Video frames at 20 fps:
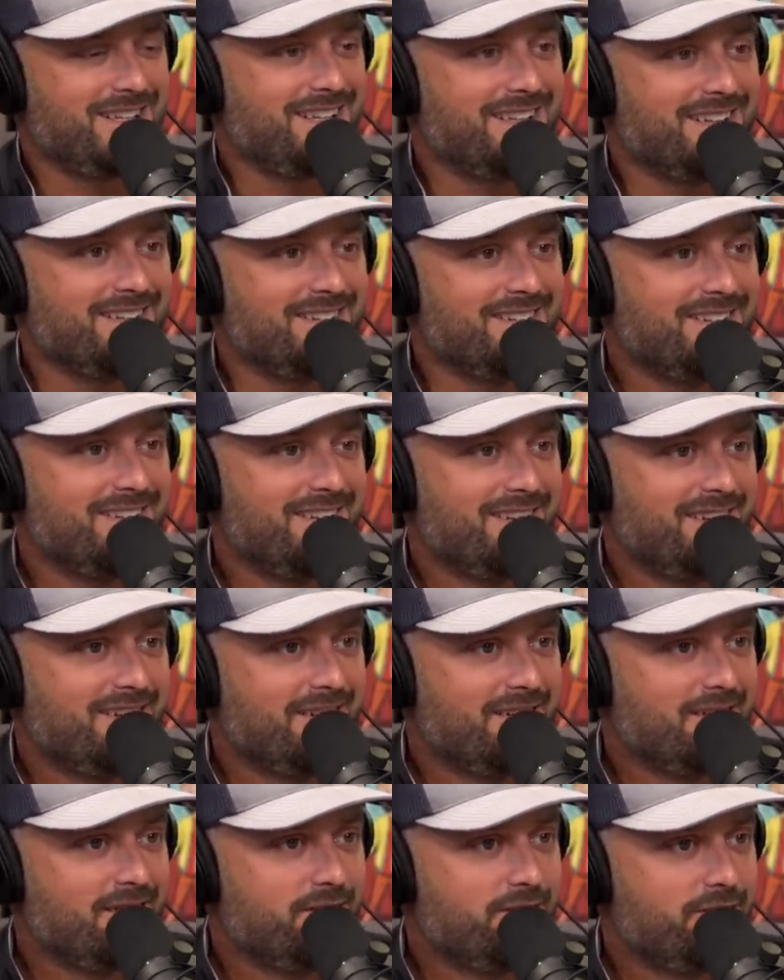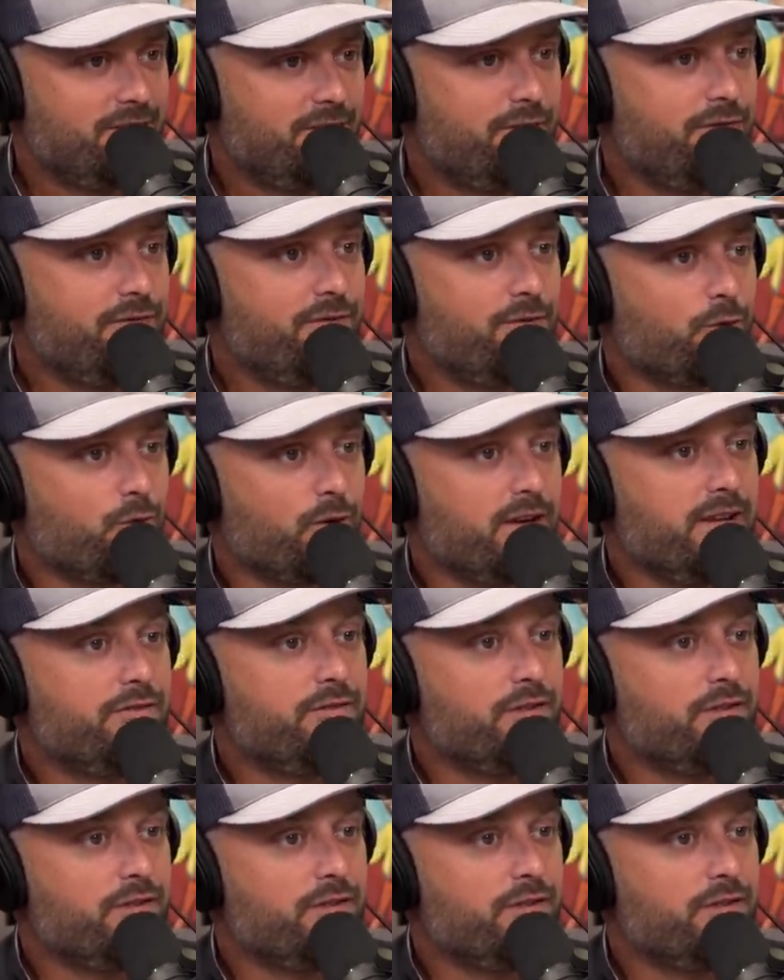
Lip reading: like a 3